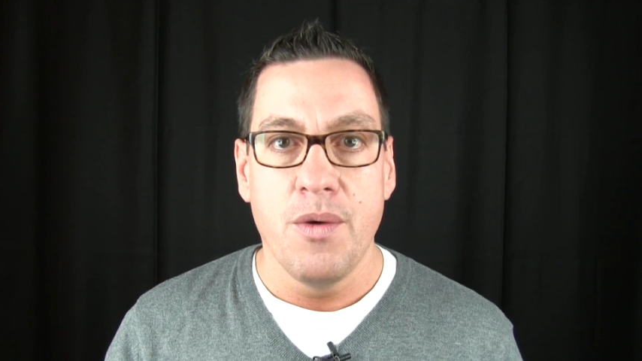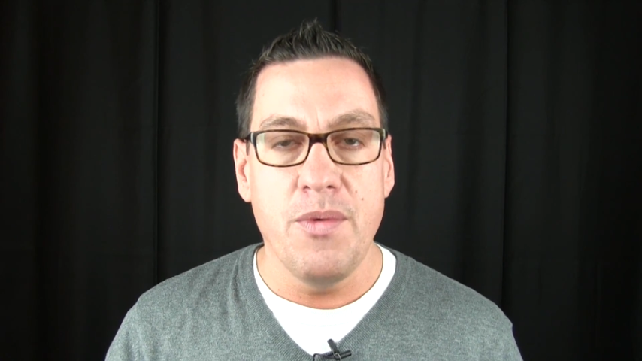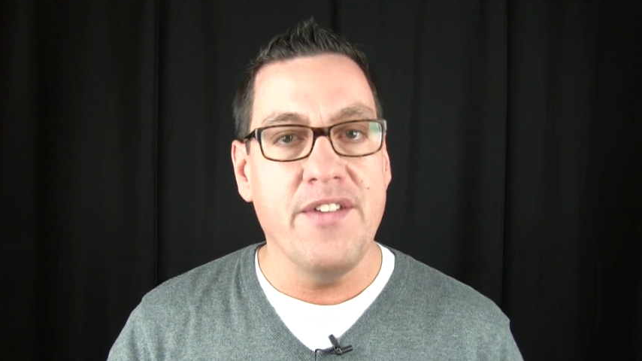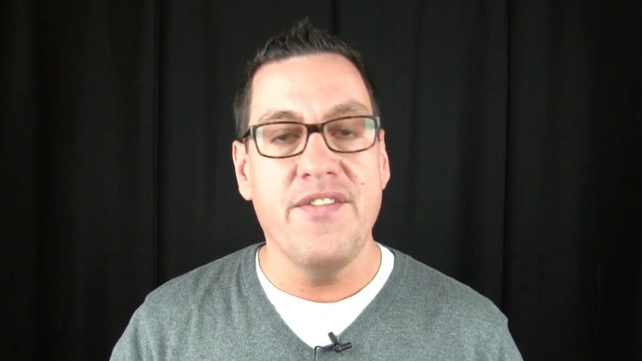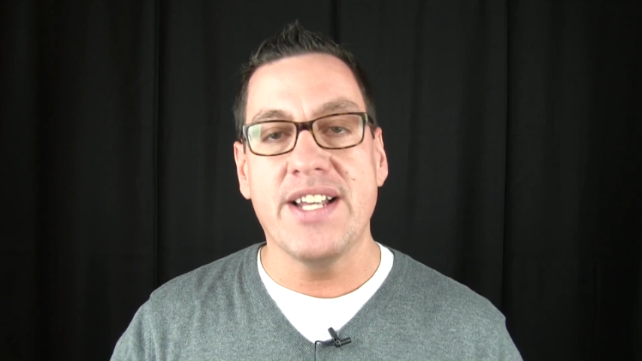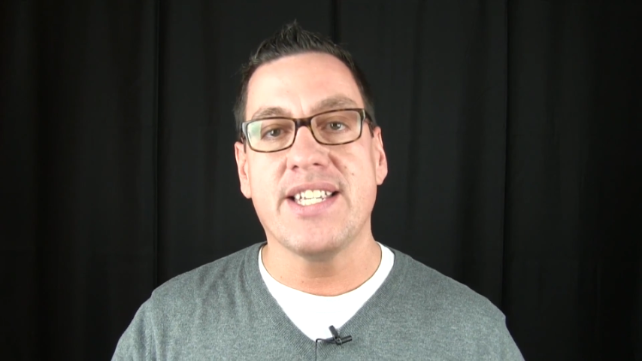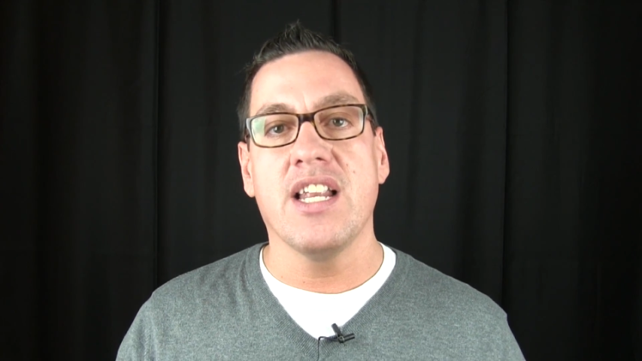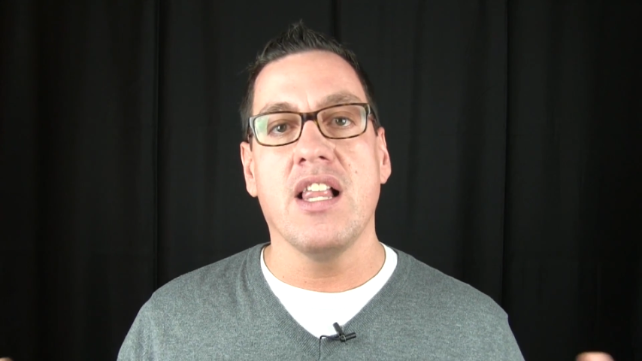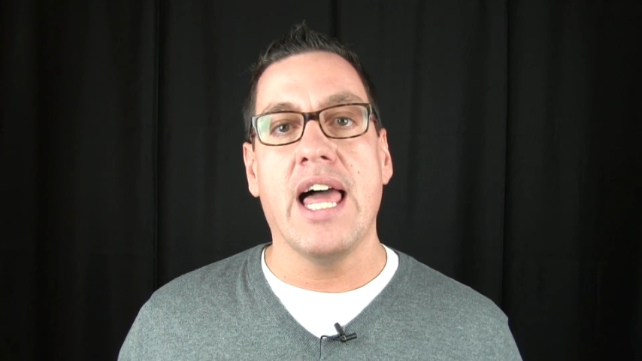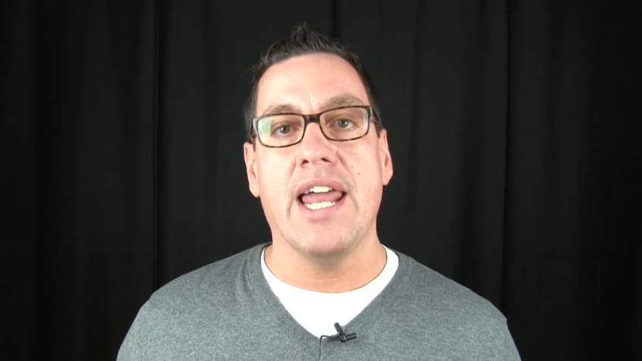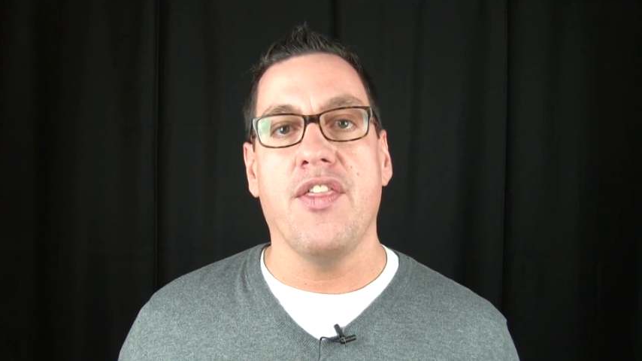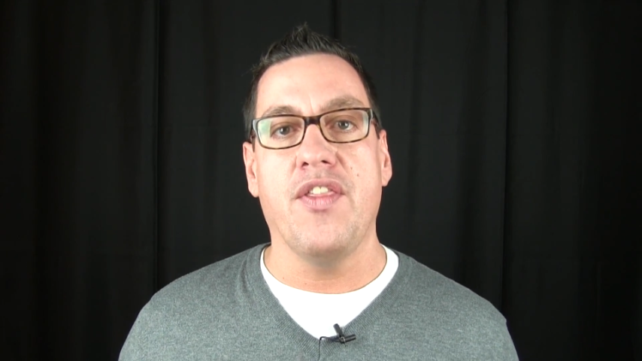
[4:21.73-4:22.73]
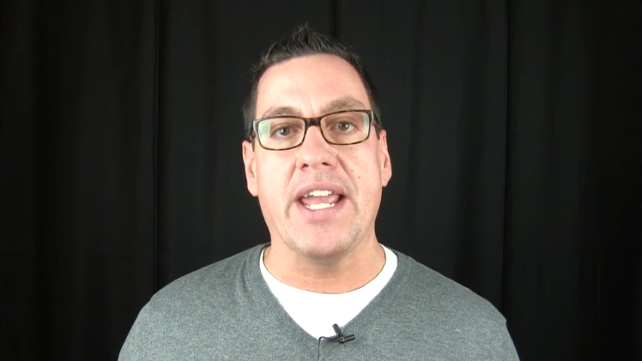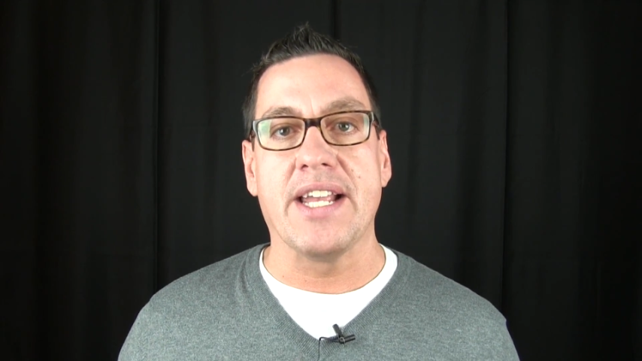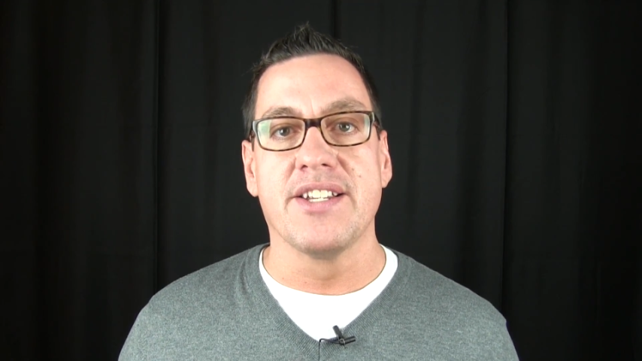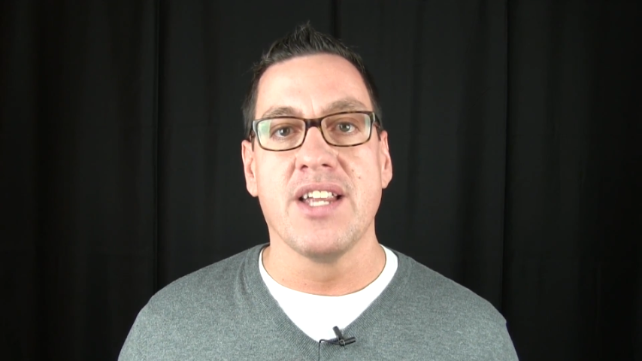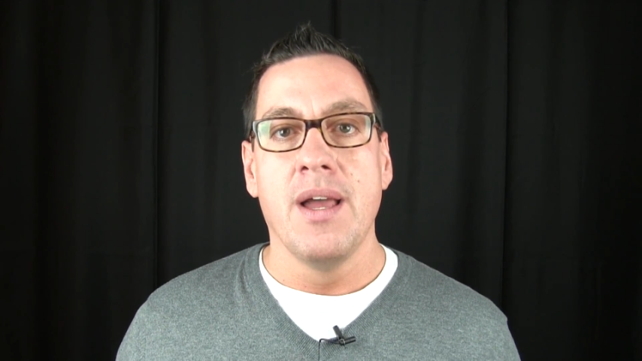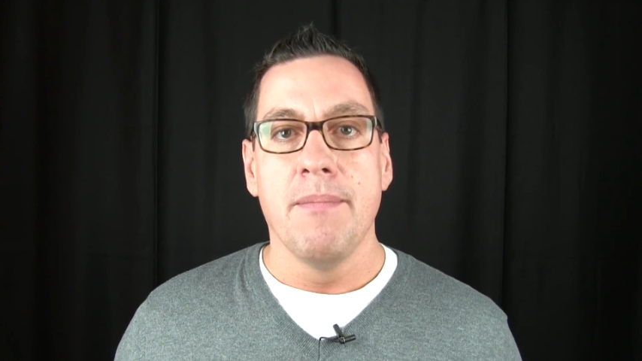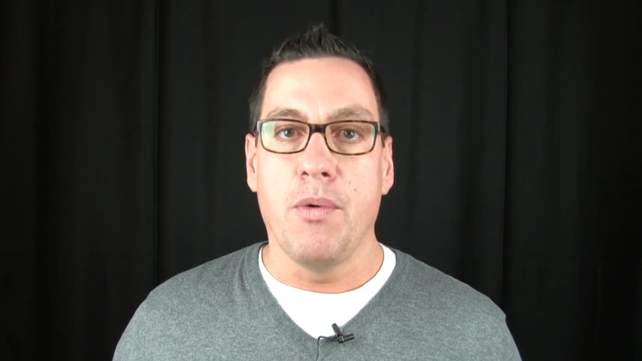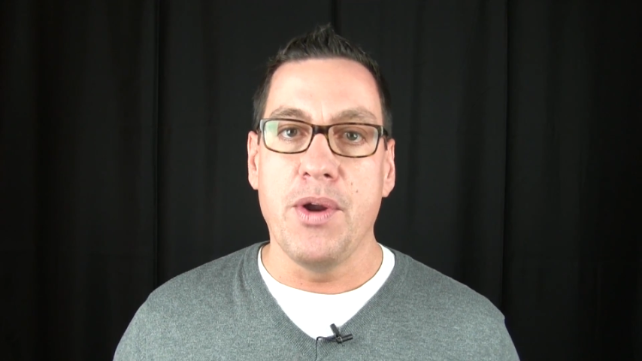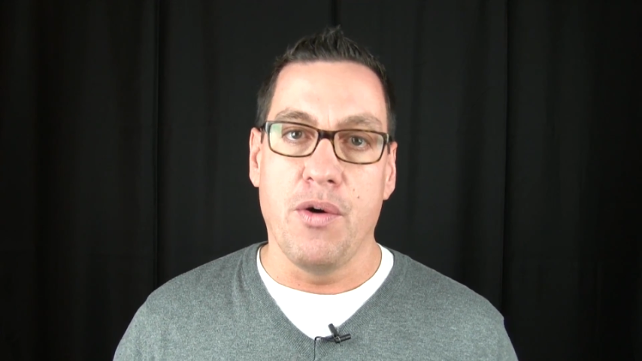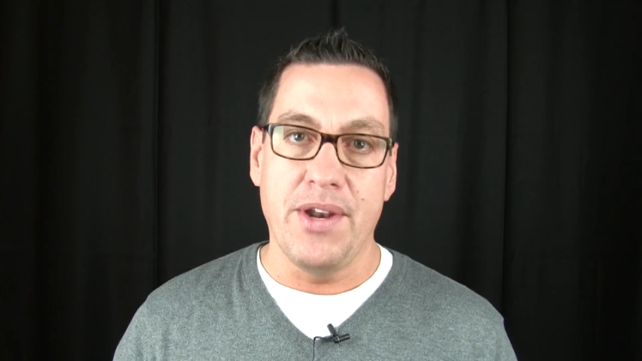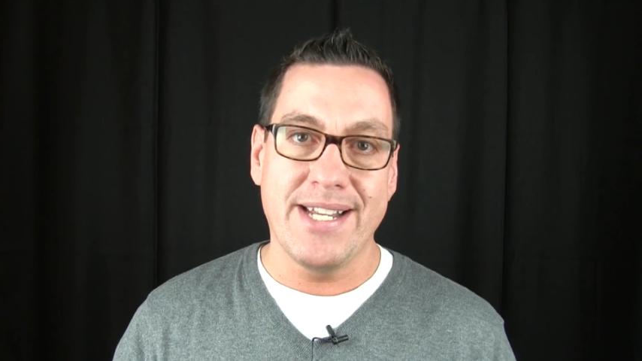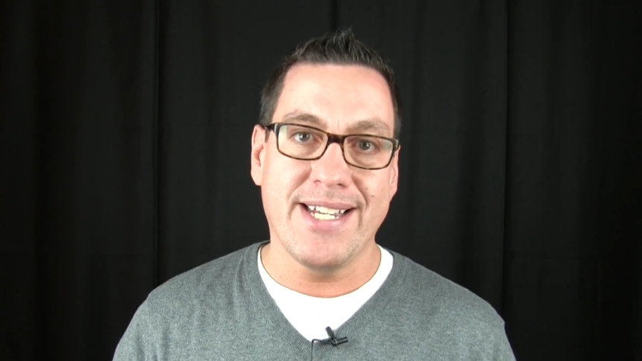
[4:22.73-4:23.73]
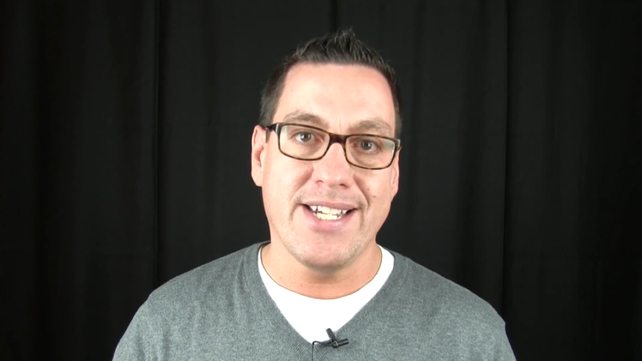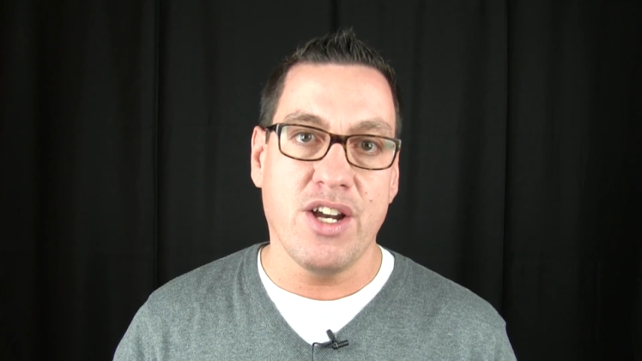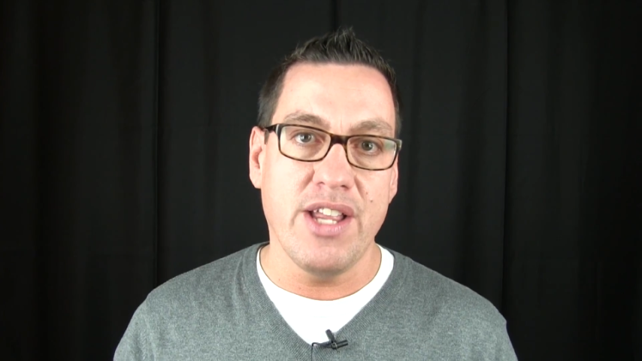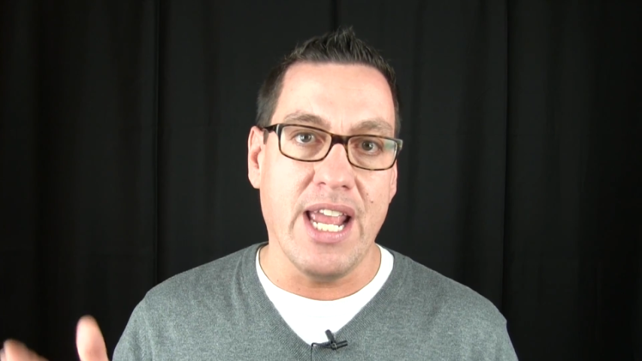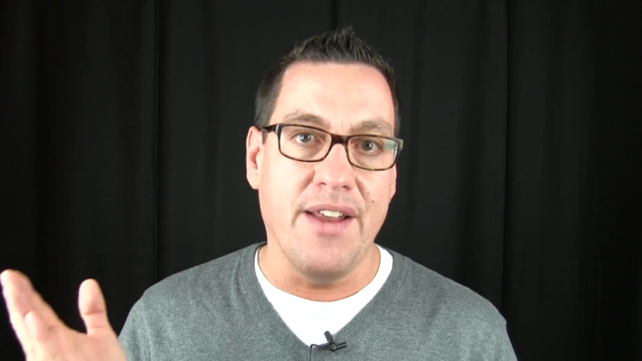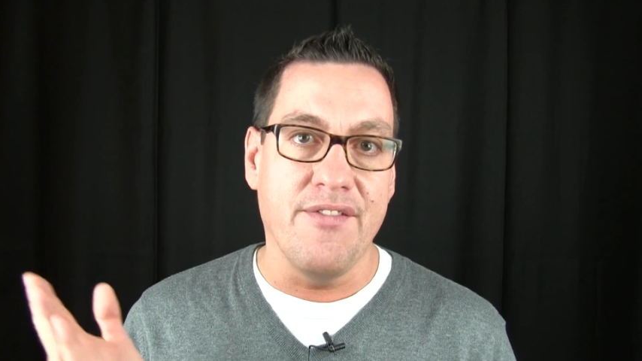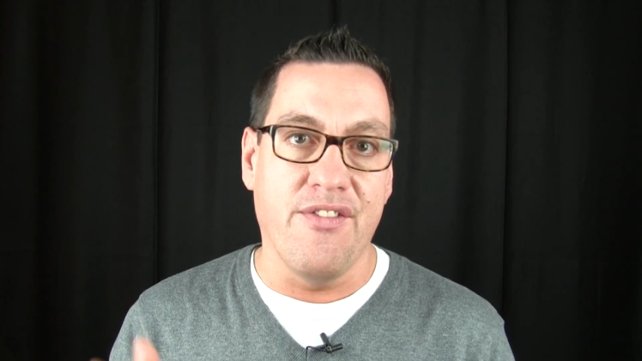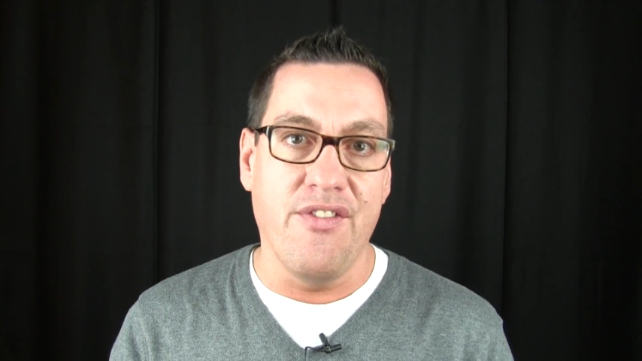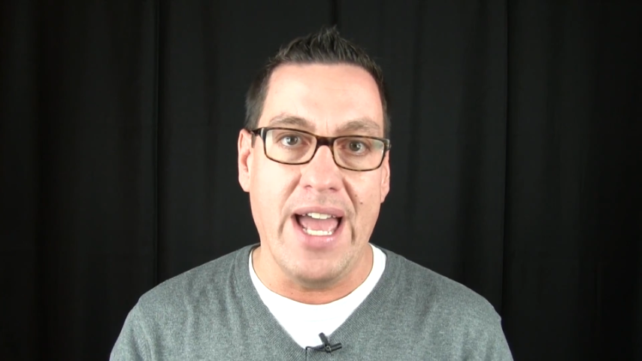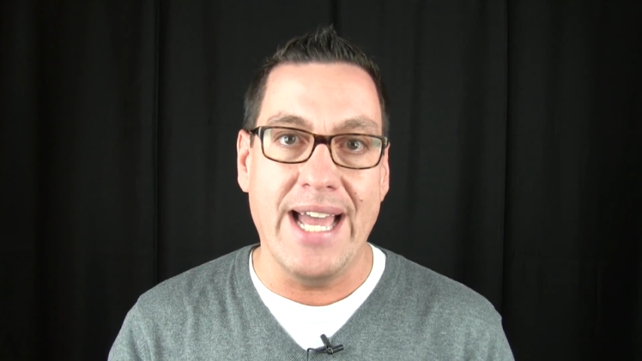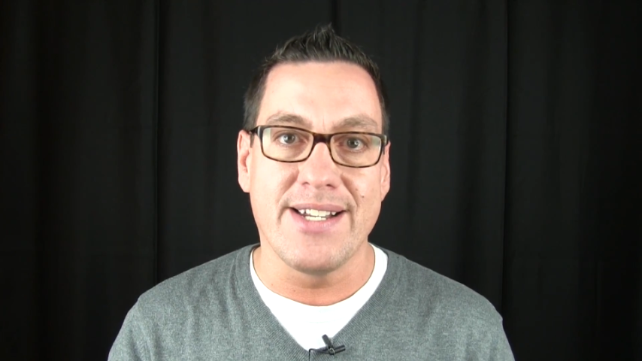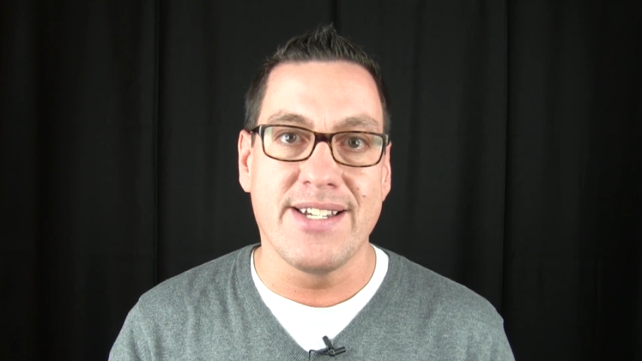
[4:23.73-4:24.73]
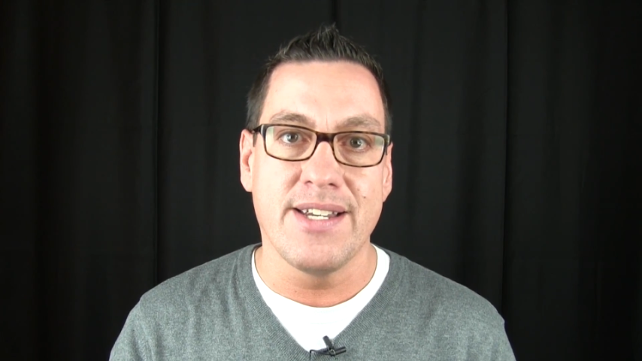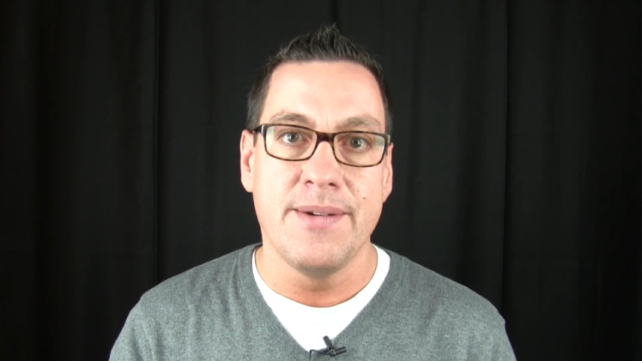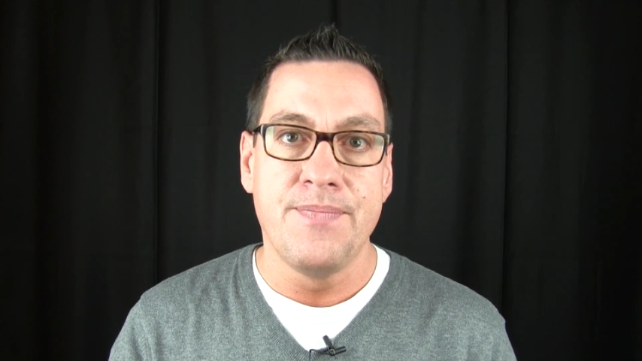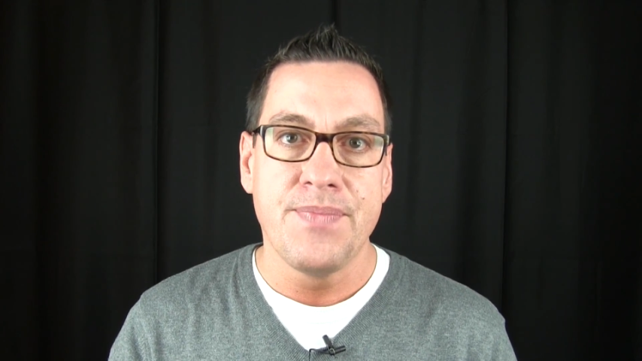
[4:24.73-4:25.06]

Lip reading: We invest in a lot of things, but we don't necessarily invest